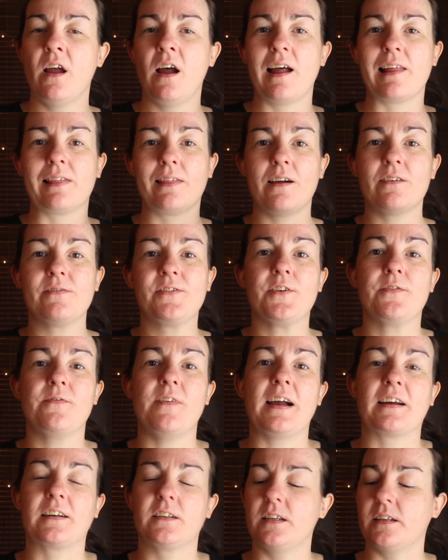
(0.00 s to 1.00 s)
I love the
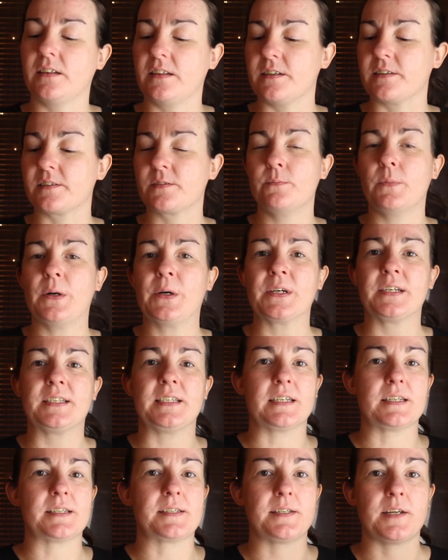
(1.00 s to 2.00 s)
fact that this mod
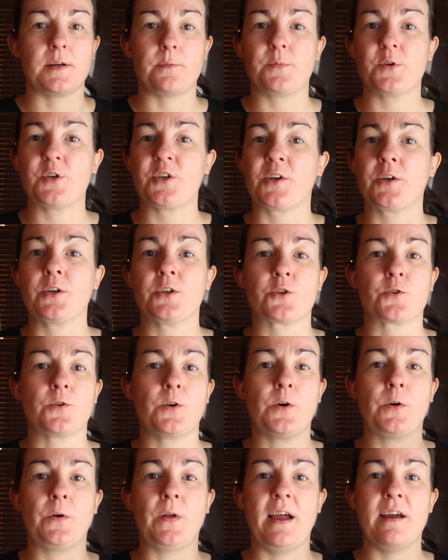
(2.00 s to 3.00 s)
does temperature
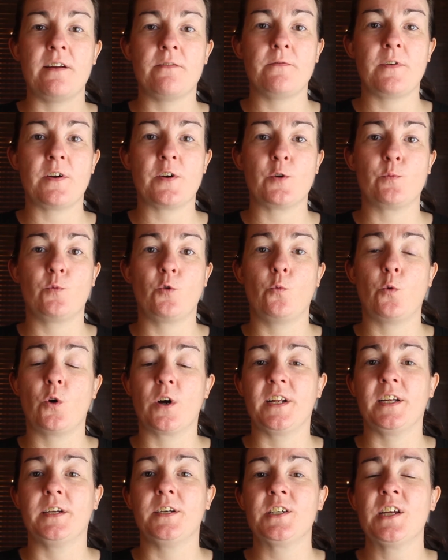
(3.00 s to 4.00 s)
control and variable
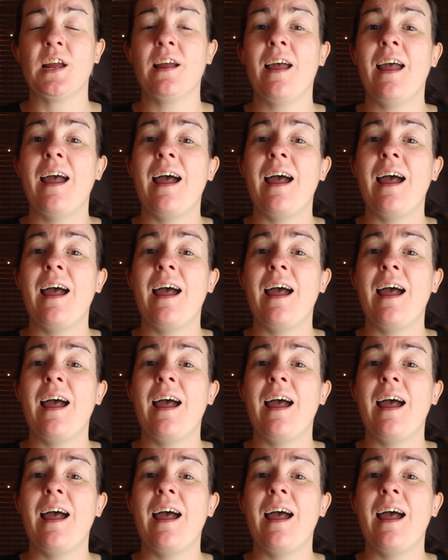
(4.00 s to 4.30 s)
wattage,